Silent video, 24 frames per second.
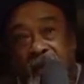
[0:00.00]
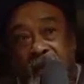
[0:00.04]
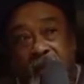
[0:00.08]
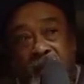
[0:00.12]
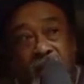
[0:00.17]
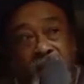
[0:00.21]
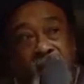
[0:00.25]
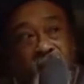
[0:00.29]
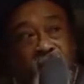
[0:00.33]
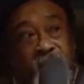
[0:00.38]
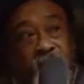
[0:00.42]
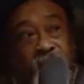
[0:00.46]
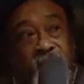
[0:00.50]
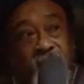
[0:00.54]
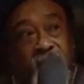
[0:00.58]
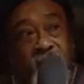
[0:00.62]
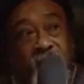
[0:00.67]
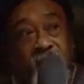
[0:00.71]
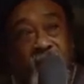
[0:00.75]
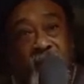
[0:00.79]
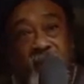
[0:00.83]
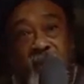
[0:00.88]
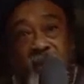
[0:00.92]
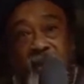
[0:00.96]
As I
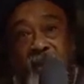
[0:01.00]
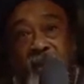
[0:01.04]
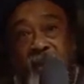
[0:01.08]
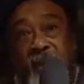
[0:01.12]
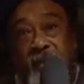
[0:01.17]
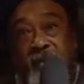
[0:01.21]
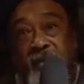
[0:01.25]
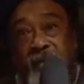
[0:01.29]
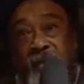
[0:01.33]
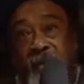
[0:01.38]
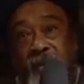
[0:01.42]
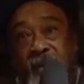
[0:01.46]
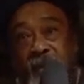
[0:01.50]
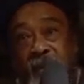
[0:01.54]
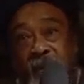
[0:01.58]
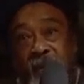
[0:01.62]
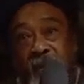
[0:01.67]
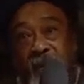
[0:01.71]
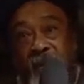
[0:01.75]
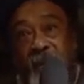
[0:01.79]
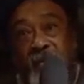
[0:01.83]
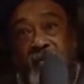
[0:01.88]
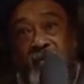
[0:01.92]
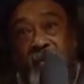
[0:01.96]
said, that even
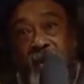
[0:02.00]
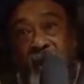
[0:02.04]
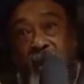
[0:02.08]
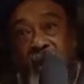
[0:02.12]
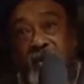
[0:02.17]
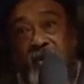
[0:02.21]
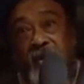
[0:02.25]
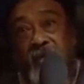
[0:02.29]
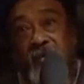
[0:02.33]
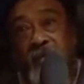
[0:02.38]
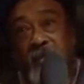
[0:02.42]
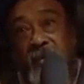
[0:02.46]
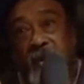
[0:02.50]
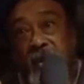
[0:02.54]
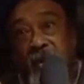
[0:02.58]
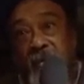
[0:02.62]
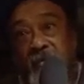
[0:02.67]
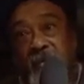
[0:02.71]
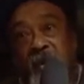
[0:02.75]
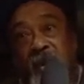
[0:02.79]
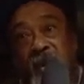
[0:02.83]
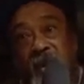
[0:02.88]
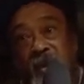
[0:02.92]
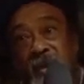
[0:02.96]
every atom
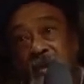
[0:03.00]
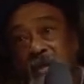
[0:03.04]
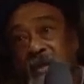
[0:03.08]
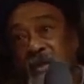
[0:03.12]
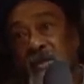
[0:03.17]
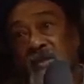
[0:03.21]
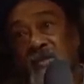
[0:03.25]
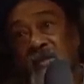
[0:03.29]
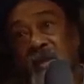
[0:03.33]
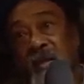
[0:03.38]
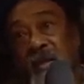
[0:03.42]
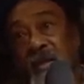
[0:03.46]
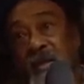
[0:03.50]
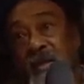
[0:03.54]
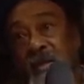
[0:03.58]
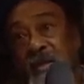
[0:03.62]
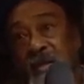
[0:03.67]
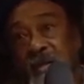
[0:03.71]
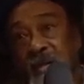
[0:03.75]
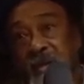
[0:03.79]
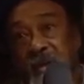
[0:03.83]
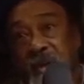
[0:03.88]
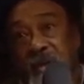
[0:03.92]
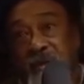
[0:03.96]
obey his will
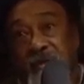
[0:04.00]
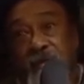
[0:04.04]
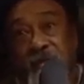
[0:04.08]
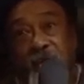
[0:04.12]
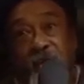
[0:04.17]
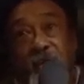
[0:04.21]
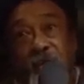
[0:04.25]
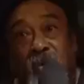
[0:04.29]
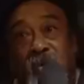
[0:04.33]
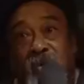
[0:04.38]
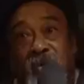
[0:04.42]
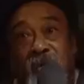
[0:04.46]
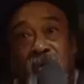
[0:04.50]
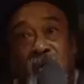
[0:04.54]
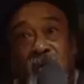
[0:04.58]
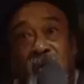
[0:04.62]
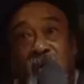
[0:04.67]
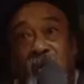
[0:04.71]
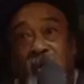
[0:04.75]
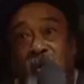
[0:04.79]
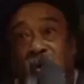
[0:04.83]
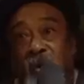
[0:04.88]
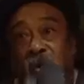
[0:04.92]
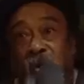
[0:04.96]
and flows
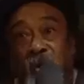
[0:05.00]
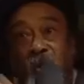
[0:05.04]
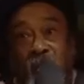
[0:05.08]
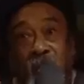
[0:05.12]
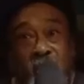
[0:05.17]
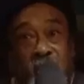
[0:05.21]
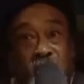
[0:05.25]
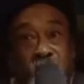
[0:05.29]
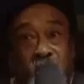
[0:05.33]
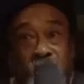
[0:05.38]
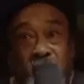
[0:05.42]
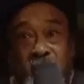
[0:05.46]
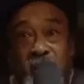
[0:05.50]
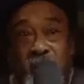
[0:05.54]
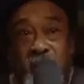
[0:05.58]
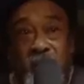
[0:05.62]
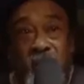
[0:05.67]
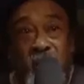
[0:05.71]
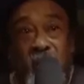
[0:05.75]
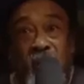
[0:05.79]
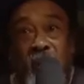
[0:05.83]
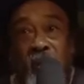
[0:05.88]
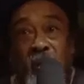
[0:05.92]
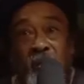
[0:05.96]
in accordance with
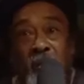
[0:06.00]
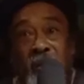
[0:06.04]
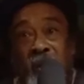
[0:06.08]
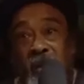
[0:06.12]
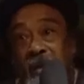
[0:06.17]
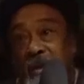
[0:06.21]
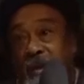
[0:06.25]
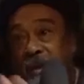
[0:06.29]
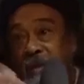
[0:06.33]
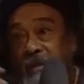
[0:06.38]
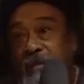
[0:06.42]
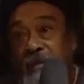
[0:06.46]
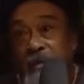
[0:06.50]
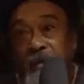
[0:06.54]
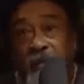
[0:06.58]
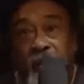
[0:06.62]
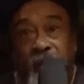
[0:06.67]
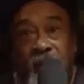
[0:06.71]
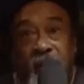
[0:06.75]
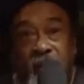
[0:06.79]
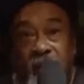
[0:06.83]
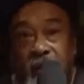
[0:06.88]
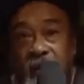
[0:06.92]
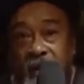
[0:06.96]
the harmony he
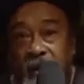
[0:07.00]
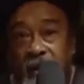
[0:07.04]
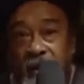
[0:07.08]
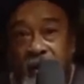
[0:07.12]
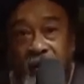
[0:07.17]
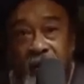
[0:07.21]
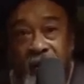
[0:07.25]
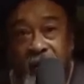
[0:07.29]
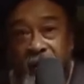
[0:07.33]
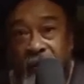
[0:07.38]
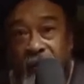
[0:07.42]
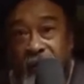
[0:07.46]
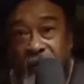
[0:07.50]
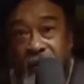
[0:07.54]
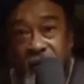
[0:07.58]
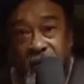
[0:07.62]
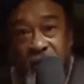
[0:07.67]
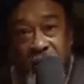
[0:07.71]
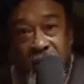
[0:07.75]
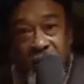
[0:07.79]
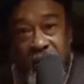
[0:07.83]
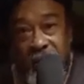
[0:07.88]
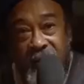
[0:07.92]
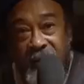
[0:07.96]

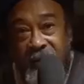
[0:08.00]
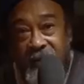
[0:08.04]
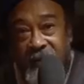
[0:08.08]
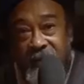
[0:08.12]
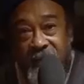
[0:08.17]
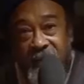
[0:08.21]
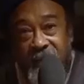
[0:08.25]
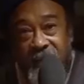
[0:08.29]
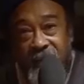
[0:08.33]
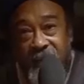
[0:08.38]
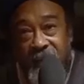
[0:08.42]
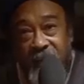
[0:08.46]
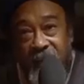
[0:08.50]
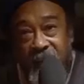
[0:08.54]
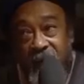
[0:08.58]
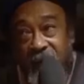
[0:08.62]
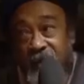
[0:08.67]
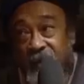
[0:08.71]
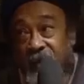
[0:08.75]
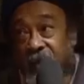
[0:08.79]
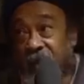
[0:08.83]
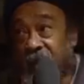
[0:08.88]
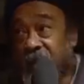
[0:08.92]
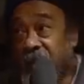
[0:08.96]
creates. I
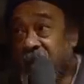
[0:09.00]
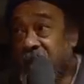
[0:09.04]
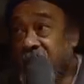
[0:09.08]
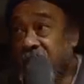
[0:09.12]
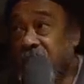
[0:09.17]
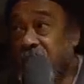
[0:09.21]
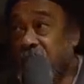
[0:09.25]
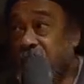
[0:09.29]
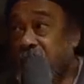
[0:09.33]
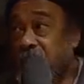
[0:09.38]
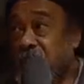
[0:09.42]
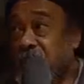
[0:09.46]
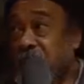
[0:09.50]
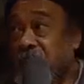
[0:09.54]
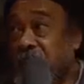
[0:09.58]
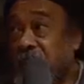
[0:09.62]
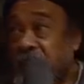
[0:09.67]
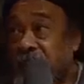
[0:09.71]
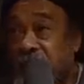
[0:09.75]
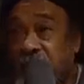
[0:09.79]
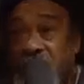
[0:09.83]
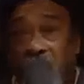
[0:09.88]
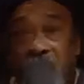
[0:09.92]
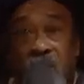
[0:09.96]
say he, but
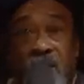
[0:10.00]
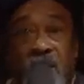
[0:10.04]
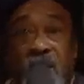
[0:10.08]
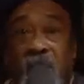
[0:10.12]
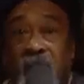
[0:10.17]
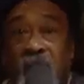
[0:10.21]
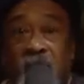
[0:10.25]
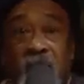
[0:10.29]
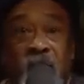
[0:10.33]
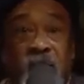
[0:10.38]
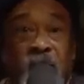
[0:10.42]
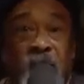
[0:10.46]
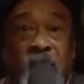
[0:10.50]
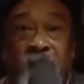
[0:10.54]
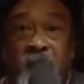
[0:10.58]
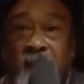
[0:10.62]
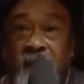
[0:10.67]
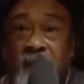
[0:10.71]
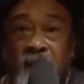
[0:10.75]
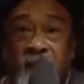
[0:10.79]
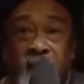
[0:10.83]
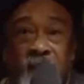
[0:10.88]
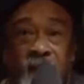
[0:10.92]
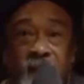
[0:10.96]
he's not he.
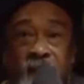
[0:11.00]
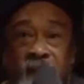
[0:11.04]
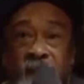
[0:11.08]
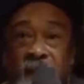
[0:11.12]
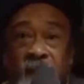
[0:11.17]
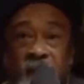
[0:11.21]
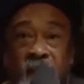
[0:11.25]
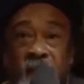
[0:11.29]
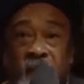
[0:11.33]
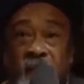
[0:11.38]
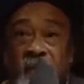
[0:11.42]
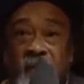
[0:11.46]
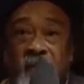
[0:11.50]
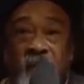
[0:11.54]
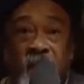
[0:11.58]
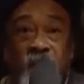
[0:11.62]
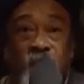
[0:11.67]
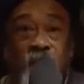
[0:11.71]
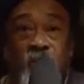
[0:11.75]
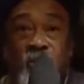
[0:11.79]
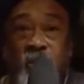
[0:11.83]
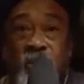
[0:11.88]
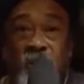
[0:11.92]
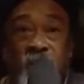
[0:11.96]
He's
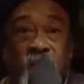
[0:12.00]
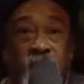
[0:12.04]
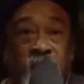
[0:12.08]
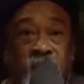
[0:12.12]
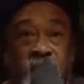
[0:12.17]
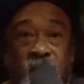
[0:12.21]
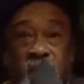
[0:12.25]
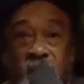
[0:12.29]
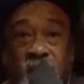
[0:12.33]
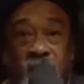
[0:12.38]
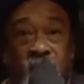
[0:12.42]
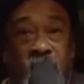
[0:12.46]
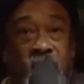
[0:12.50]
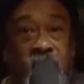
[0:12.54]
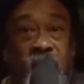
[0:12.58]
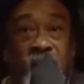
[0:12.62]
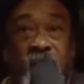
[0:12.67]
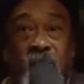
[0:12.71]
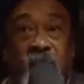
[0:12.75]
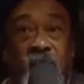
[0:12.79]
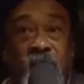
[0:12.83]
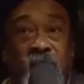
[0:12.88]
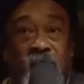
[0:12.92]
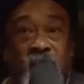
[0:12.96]
not she. He's not
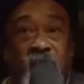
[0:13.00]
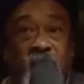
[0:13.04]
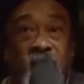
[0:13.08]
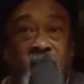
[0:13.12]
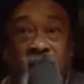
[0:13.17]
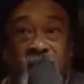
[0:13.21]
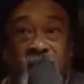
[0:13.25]
it.